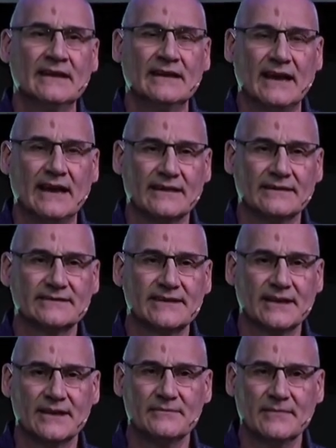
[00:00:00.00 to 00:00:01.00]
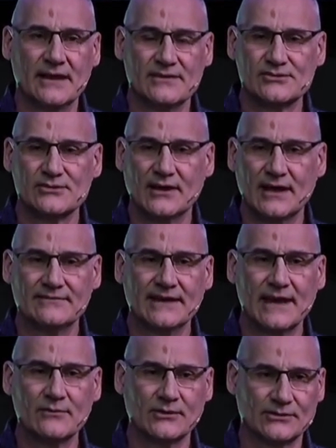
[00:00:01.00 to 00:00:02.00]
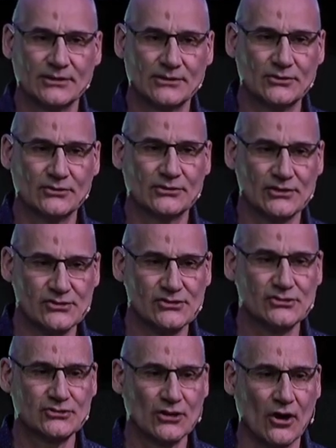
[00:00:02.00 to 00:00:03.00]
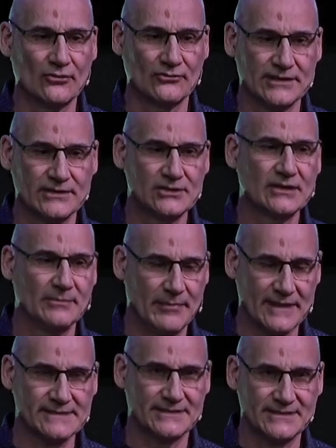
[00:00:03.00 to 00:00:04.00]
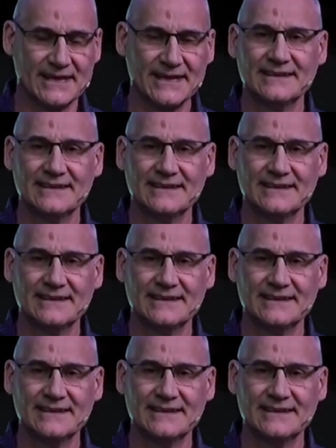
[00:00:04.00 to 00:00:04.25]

And, um, and so, I've now got a good storage capacity.